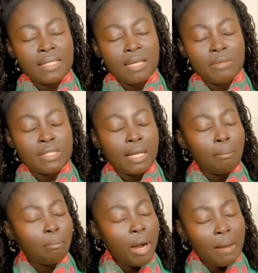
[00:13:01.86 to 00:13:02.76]
is an
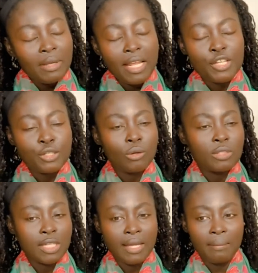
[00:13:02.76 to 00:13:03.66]
abomination
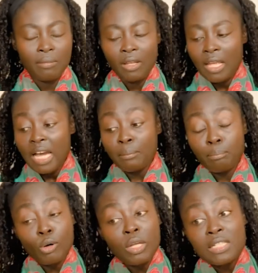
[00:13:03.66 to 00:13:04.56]
unto him. And
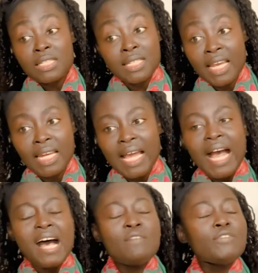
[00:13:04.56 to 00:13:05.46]
Paul is saying,
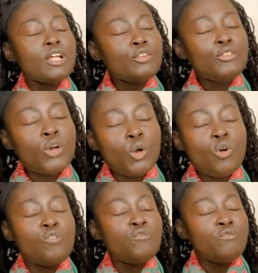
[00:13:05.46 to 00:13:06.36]
have
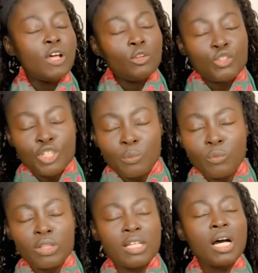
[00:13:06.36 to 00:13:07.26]
no fellowship
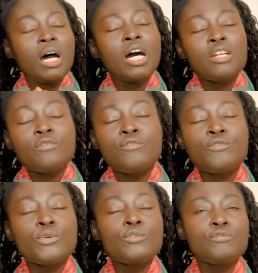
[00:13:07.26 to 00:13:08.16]
with the
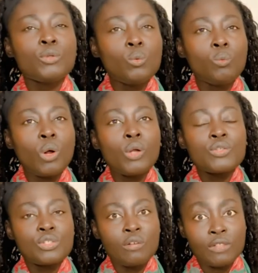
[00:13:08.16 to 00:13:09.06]
unfruitful works
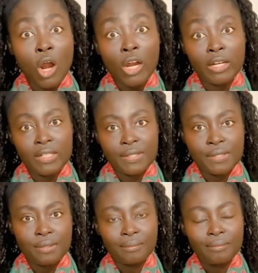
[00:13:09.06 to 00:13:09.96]
of
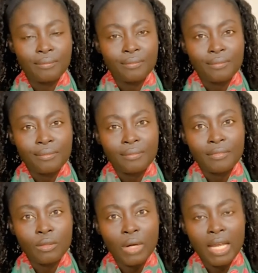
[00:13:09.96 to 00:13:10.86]
darkness
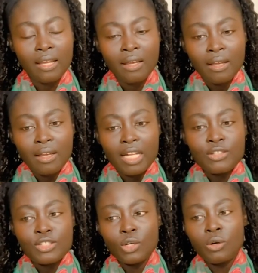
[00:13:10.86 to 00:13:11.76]
right? And
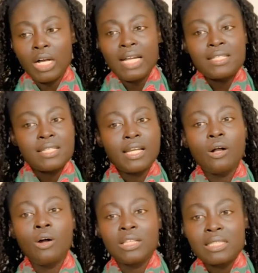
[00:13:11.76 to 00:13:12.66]
so I say
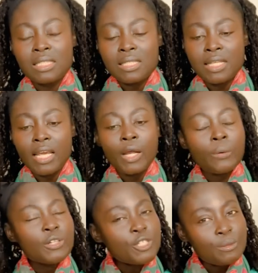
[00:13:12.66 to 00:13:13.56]
all that to say
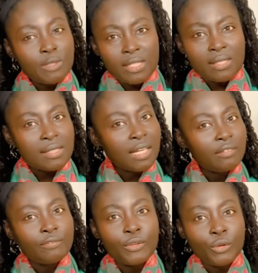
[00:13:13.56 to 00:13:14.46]
Christmas is not
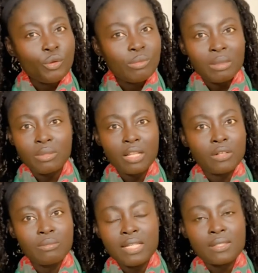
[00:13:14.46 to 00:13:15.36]
for you, my brother and
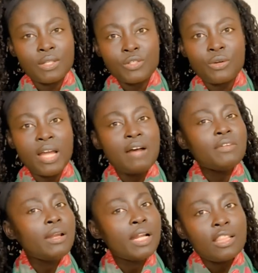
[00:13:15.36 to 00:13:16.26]
my sister. Have
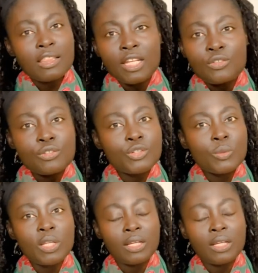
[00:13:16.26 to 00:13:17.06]
nothing to do with it.